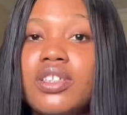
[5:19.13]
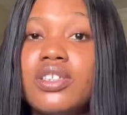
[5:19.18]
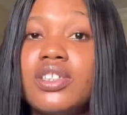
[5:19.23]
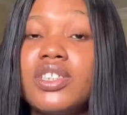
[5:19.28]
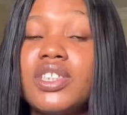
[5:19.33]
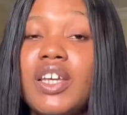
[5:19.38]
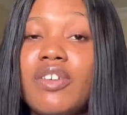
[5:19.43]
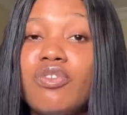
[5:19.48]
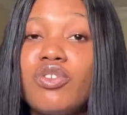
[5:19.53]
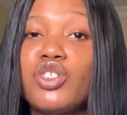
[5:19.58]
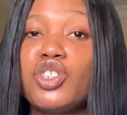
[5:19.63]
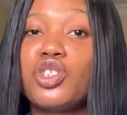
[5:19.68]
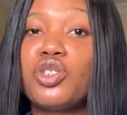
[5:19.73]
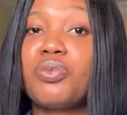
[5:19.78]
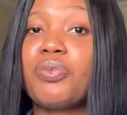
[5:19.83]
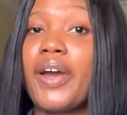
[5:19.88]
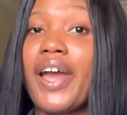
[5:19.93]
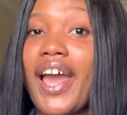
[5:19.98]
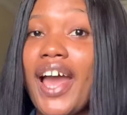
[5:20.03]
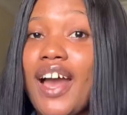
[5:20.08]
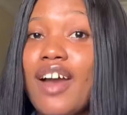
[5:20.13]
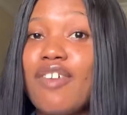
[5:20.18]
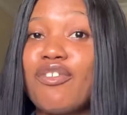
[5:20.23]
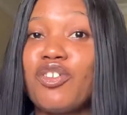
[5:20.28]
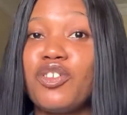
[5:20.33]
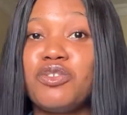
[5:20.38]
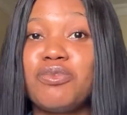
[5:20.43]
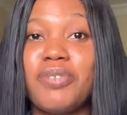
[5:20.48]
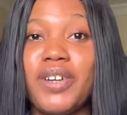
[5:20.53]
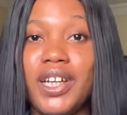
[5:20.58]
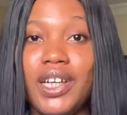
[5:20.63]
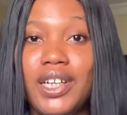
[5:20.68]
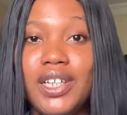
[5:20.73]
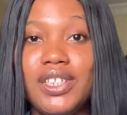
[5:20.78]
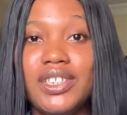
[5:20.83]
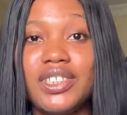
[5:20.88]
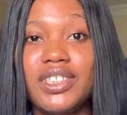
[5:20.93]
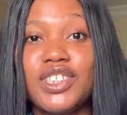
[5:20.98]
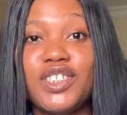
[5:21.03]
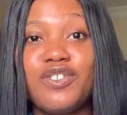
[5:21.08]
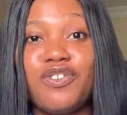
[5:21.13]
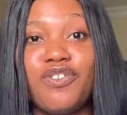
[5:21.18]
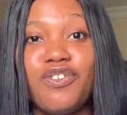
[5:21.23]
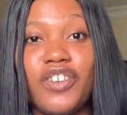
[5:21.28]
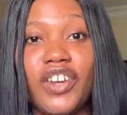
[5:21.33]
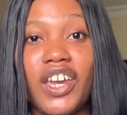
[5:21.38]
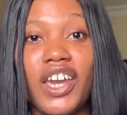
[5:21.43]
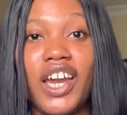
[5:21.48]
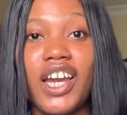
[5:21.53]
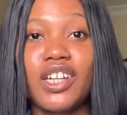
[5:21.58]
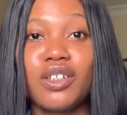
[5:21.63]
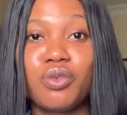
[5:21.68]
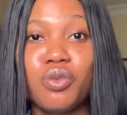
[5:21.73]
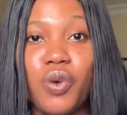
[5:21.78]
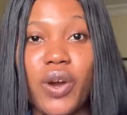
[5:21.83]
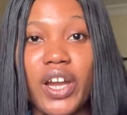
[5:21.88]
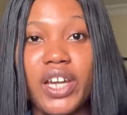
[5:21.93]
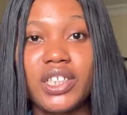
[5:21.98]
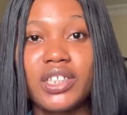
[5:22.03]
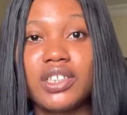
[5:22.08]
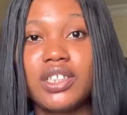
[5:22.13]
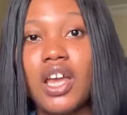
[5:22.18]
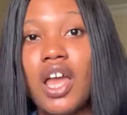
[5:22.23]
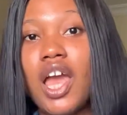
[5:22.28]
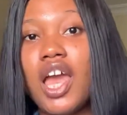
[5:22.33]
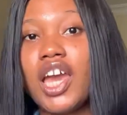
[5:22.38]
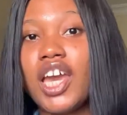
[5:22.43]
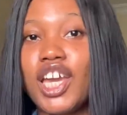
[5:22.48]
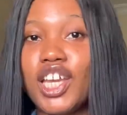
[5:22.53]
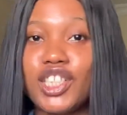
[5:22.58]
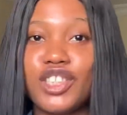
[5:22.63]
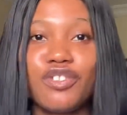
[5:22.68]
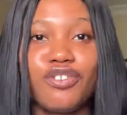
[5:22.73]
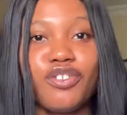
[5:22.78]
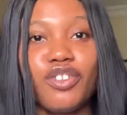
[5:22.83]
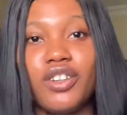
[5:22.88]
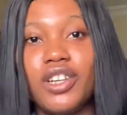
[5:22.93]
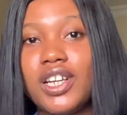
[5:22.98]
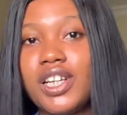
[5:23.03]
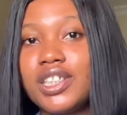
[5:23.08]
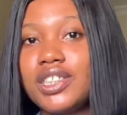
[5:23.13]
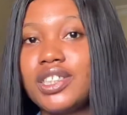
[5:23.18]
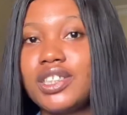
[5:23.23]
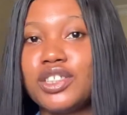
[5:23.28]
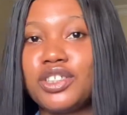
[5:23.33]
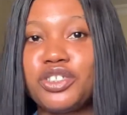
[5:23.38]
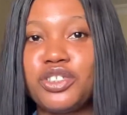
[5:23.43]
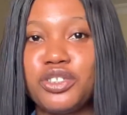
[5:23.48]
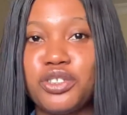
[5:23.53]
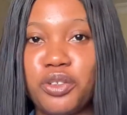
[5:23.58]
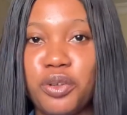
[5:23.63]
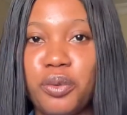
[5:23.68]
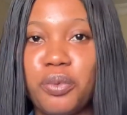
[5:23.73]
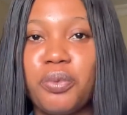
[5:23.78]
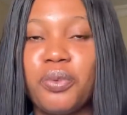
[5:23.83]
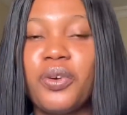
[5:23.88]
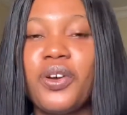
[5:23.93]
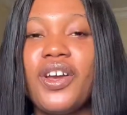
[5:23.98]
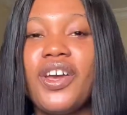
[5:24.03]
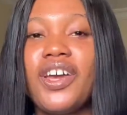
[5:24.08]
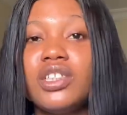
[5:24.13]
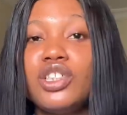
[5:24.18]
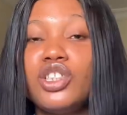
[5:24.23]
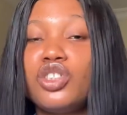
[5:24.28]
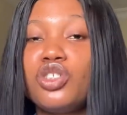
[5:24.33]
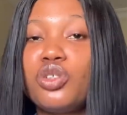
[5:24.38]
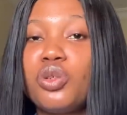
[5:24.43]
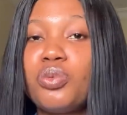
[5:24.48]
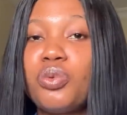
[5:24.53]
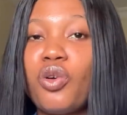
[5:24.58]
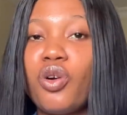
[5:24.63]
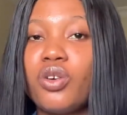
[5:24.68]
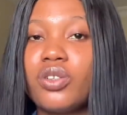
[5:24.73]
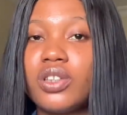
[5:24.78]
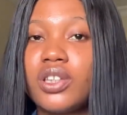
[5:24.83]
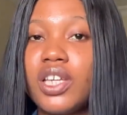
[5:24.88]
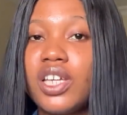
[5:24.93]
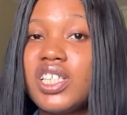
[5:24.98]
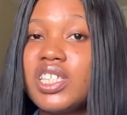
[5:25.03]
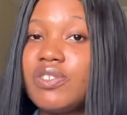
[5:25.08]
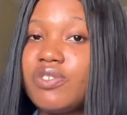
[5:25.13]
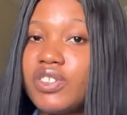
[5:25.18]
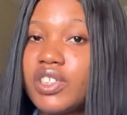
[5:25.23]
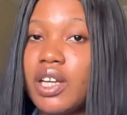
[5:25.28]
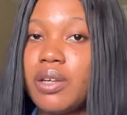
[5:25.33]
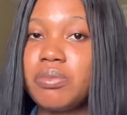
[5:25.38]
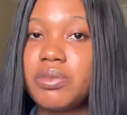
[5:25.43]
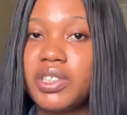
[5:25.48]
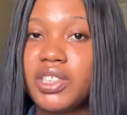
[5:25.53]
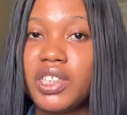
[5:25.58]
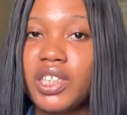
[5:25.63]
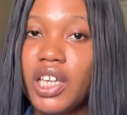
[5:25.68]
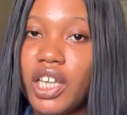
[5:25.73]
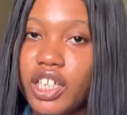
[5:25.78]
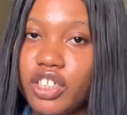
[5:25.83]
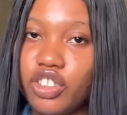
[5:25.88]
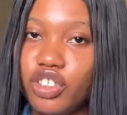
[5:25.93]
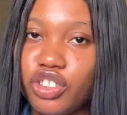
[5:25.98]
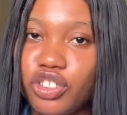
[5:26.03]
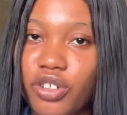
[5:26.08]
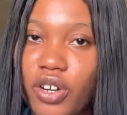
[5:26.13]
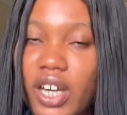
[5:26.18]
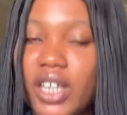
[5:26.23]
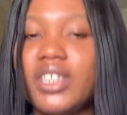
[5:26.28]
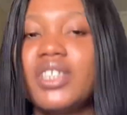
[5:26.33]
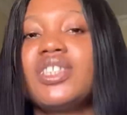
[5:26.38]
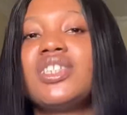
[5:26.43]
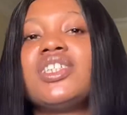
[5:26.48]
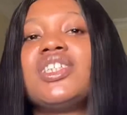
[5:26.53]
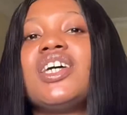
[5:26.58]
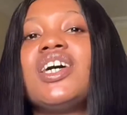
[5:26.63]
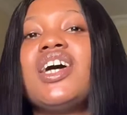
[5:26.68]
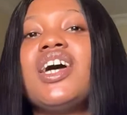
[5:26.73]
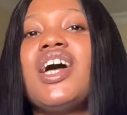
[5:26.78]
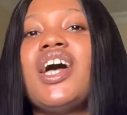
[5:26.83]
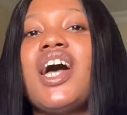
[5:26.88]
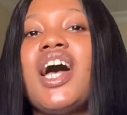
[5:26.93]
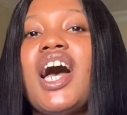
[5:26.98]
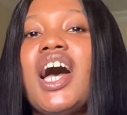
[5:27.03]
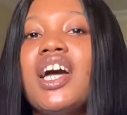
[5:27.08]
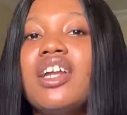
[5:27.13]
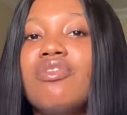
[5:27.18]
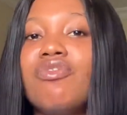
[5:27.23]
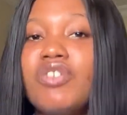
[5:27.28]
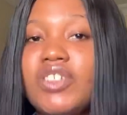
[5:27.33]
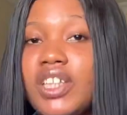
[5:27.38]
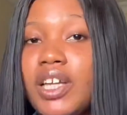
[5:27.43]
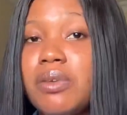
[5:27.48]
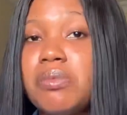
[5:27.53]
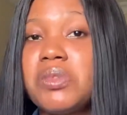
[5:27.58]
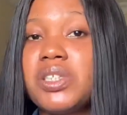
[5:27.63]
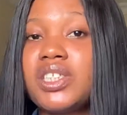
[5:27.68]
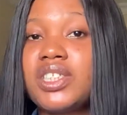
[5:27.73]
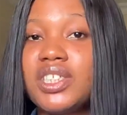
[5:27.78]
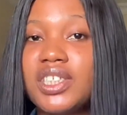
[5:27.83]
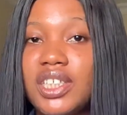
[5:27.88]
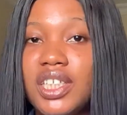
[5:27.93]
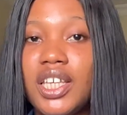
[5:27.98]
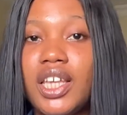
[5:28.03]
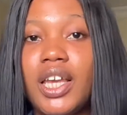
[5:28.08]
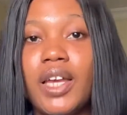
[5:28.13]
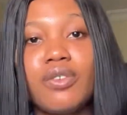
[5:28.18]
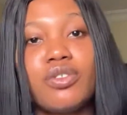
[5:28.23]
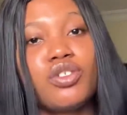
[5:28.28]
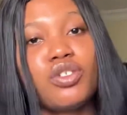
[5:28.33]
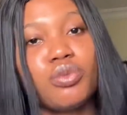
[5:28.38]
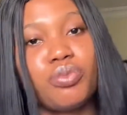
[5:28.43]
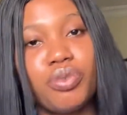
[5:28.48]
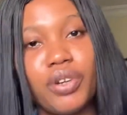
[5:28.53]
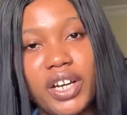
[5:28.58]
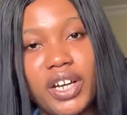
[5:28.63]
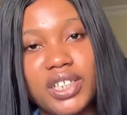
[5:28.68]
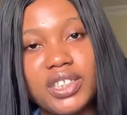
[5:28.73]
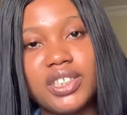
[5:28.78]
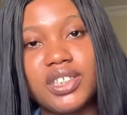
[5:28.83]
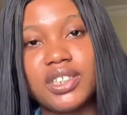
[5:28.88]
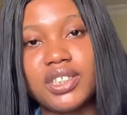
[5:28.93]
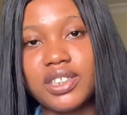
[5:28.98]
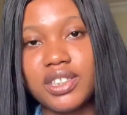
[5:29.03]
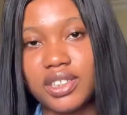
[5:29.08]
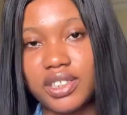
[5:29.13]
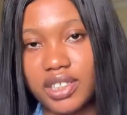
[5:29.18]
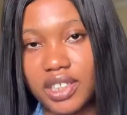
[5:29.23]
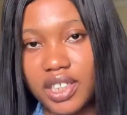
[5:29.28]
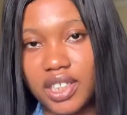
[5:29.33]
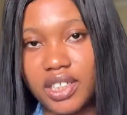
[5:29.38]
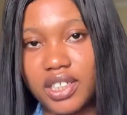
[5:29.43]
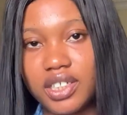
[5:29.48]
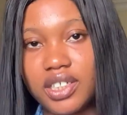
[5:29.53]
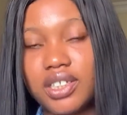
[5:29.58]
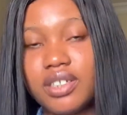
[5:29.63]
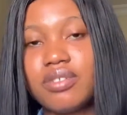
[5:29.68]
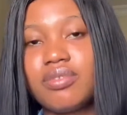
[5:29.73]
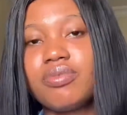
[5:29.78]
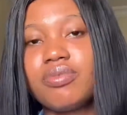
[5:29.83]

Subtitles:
The seventh soap I have on my list is Fair and White Exfoliating Soap. This soap contains vitamin C extracts, and vitamin C helps to brighten the skin,